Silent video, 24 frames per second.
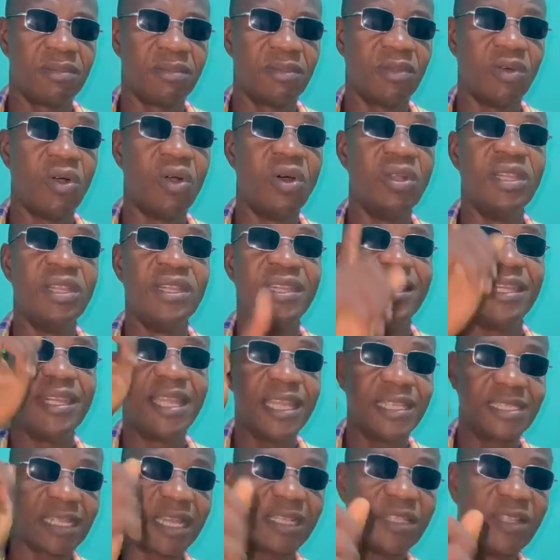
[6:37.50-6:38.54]

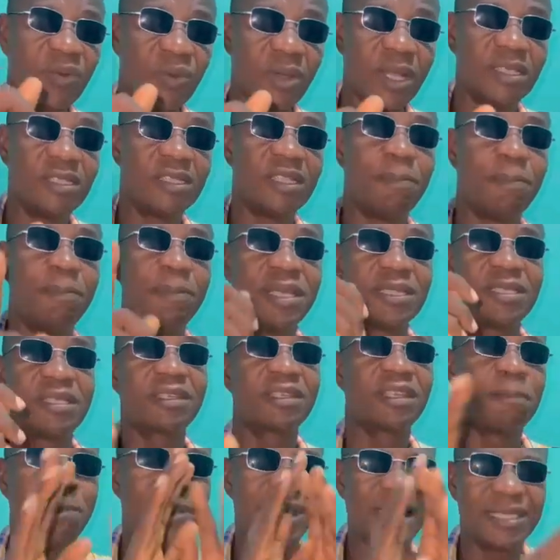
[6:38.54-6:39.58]
Unless otherwise the person
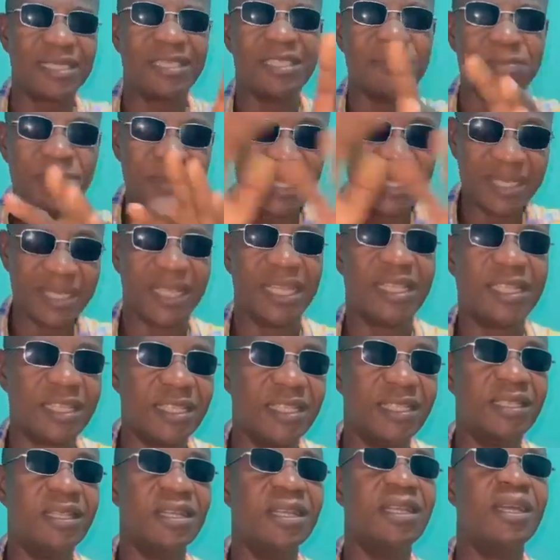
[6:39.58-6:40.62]
repents
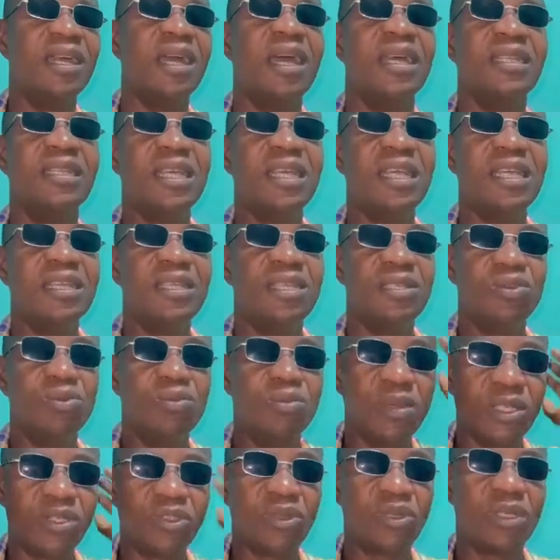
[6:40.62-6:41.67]
immediately, and then he will
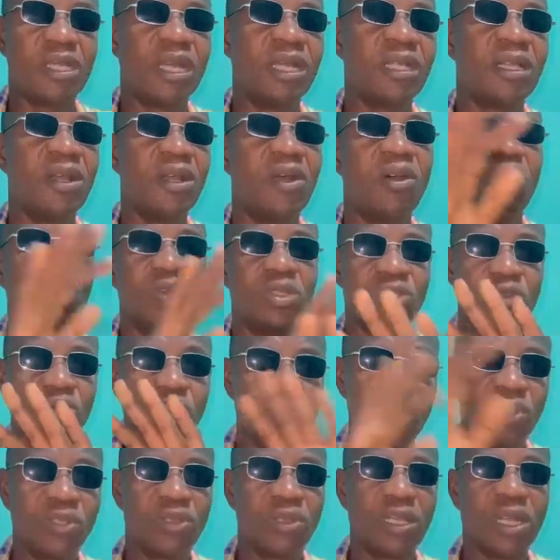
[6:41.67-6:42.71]
make sure that, or she will
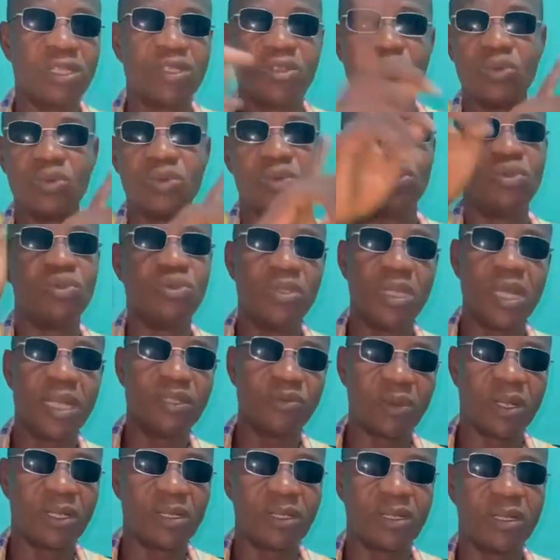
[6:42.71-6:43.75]
make sure that she will not do
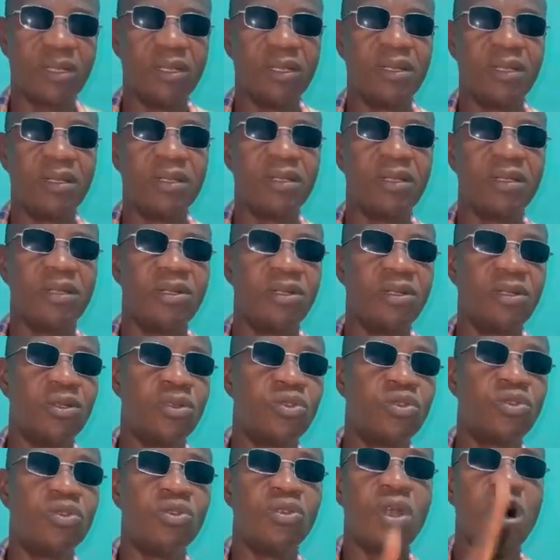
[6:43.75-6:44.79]
that one.
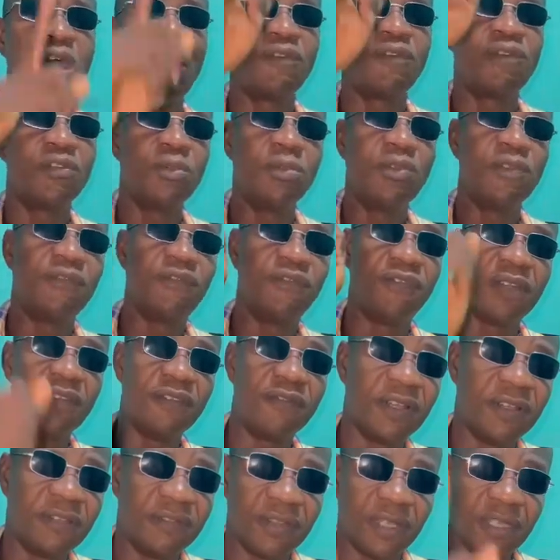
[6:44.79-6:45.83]
So you have to be very,
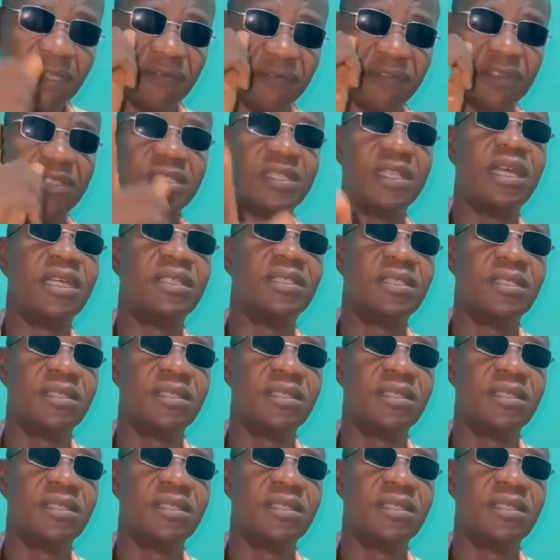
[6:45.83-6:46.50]
very, very vigilant.